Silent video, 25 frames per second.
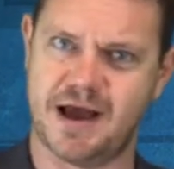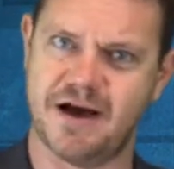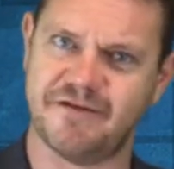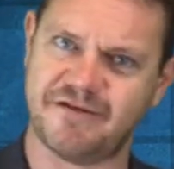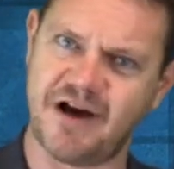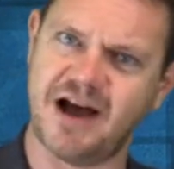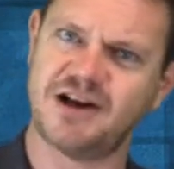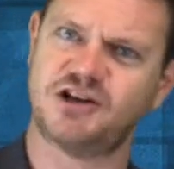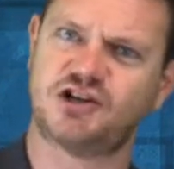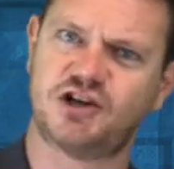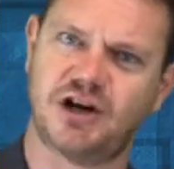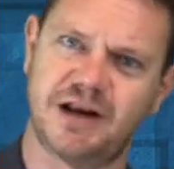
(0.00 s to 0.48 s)
of
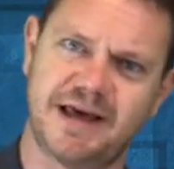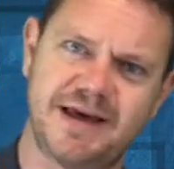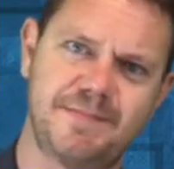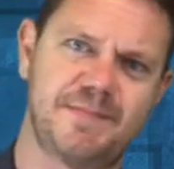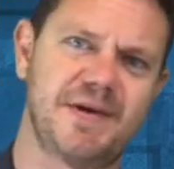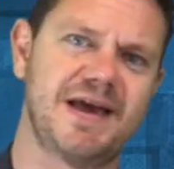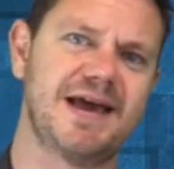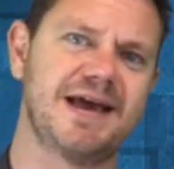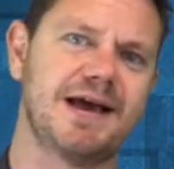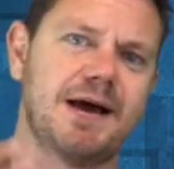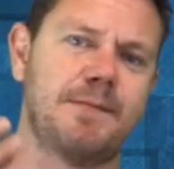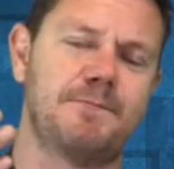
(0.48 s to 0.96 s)
actually
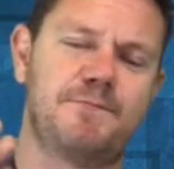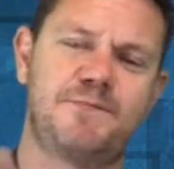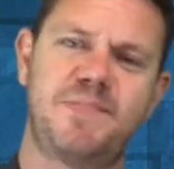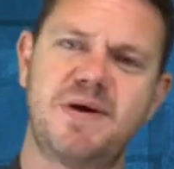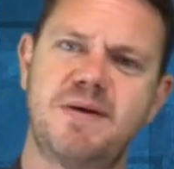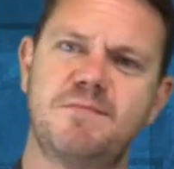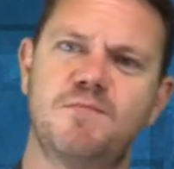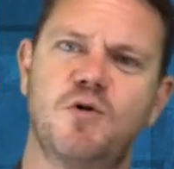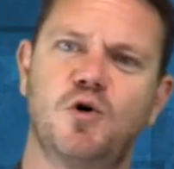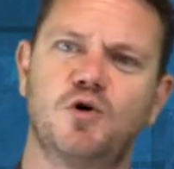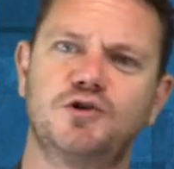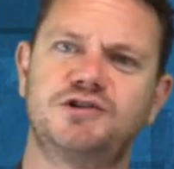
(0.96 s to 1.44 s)
being a
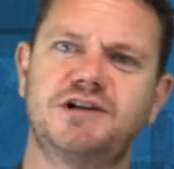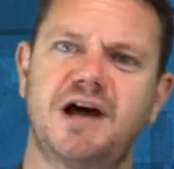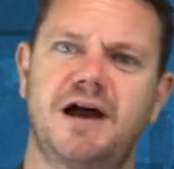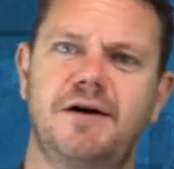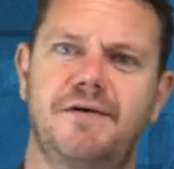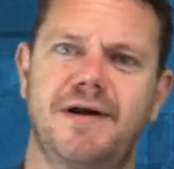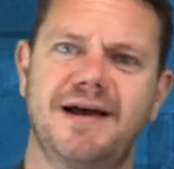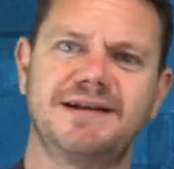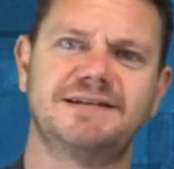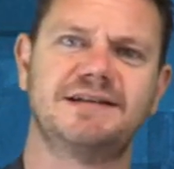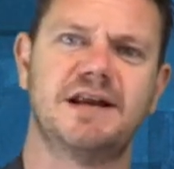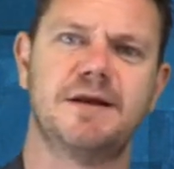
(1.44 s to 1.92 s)
bit more
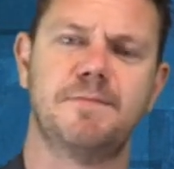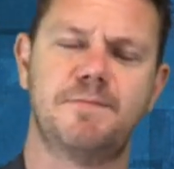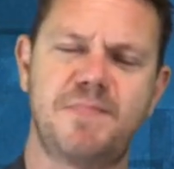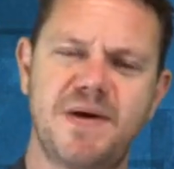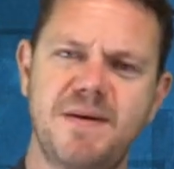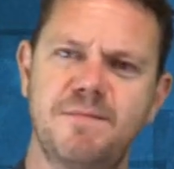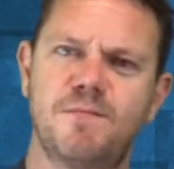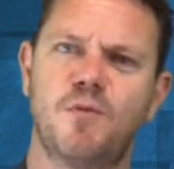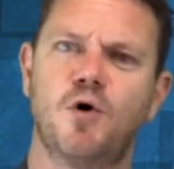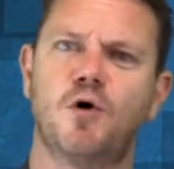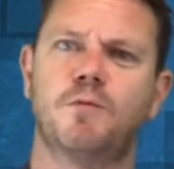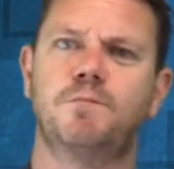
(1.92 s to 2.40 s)
direct and a
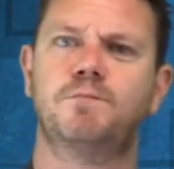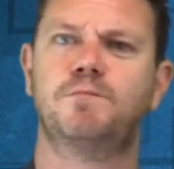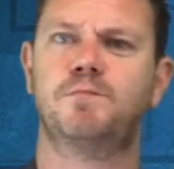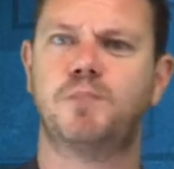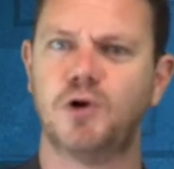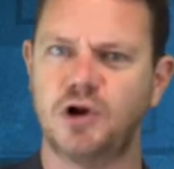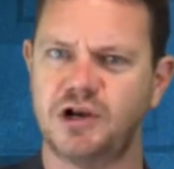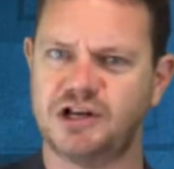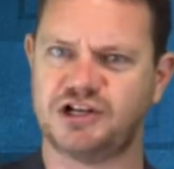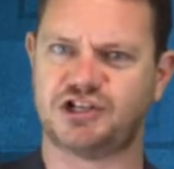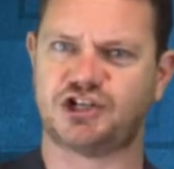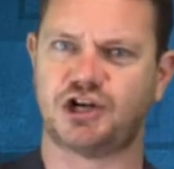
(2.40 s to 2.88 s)
bit more
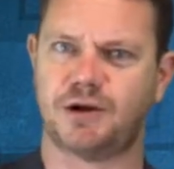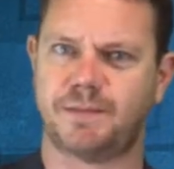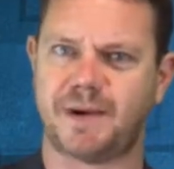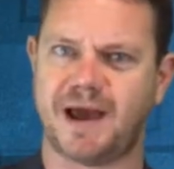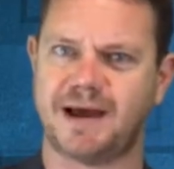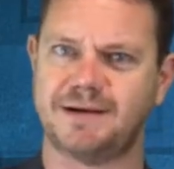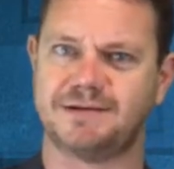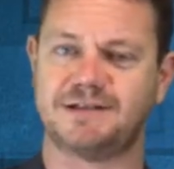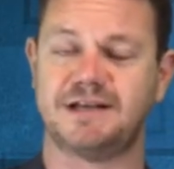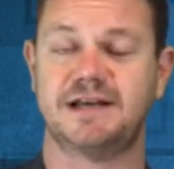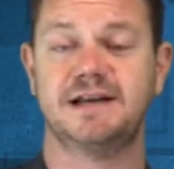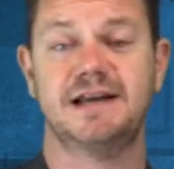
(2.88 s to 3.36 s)
bullish
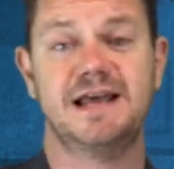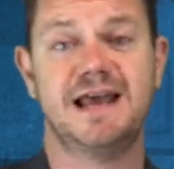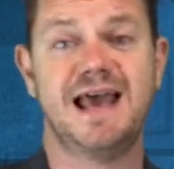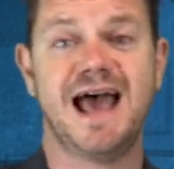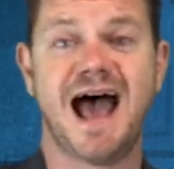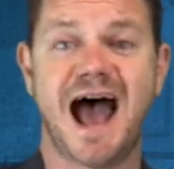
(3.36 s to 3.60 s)
about it